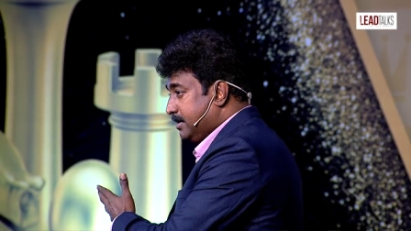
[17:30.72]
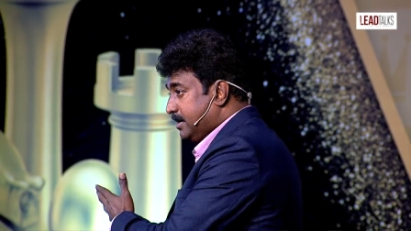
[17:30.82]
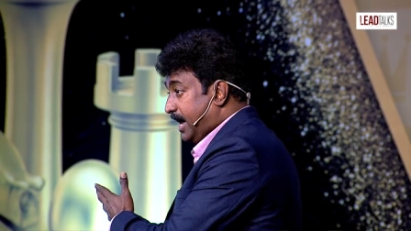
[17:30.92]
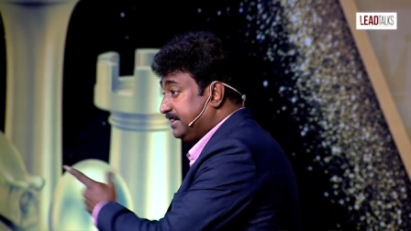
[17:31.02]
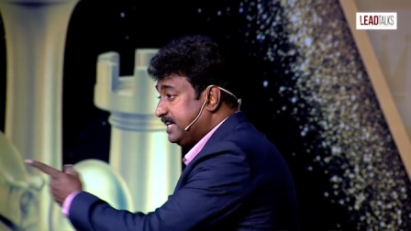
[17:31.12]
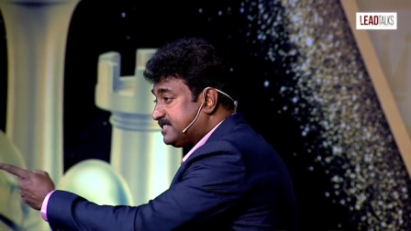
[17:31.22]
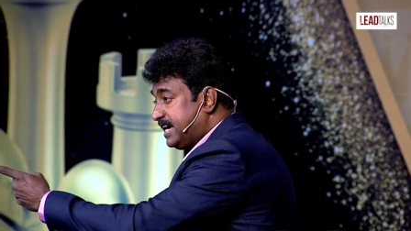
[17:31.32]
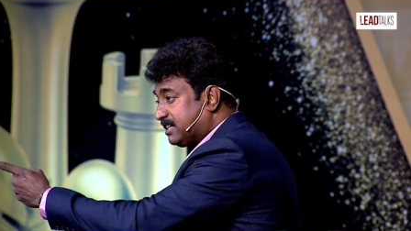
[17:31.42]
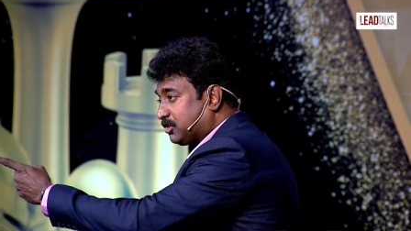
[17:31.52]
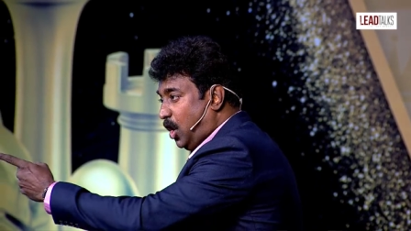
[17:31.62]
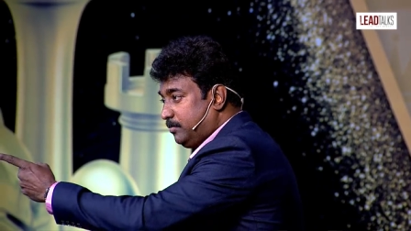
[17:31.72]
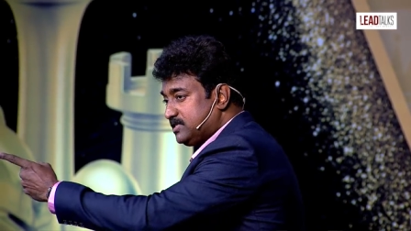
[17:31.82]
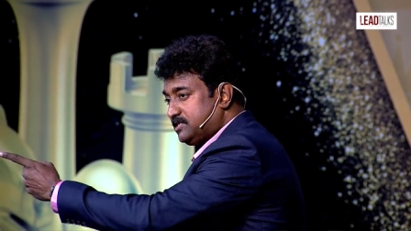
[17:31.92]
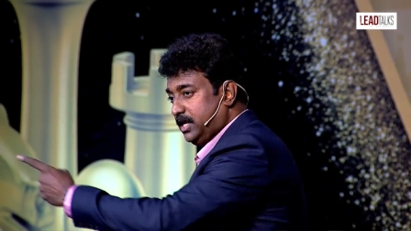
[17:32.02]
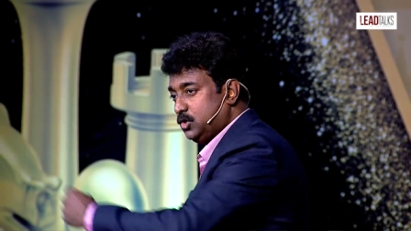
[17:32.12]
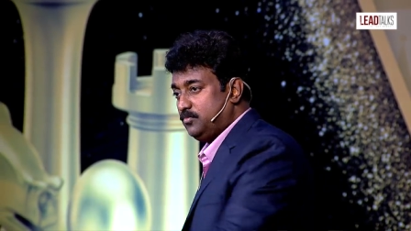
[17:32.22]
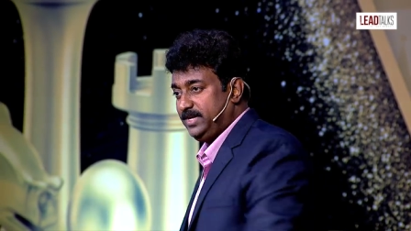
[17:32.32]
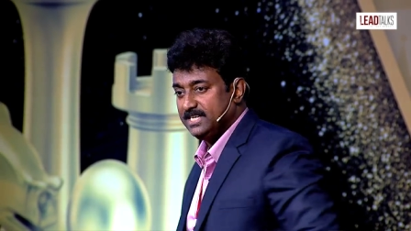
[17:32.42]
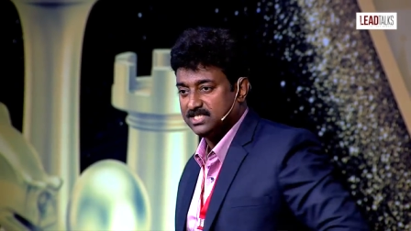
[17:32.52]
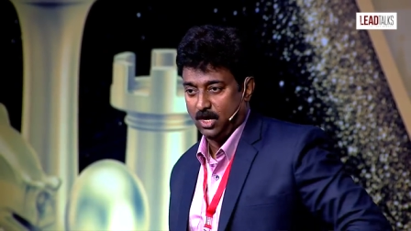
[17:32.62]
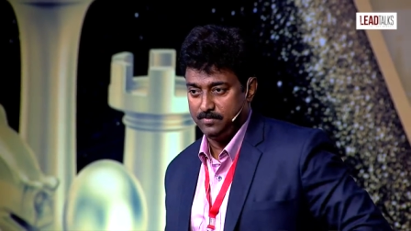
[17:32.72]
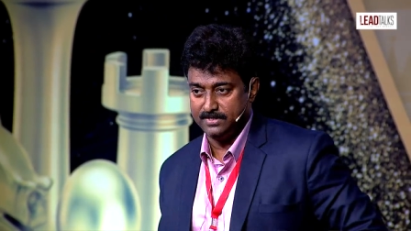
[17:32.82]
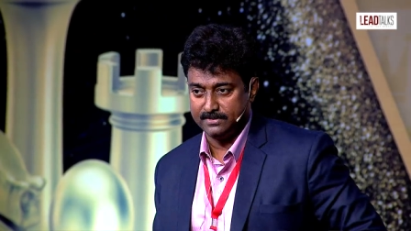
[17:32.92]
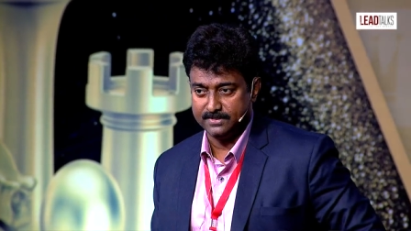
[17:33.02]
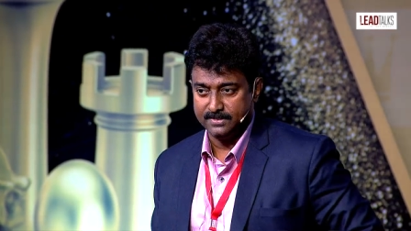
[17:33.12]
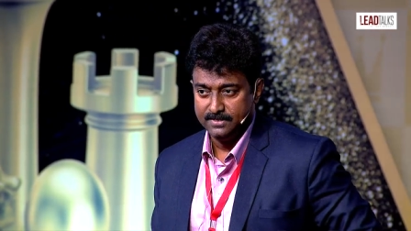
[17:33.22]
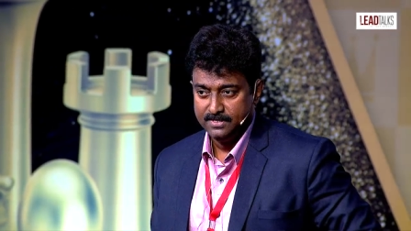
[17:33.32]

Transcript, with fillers: And they said, Thomas, they know me as Thomas.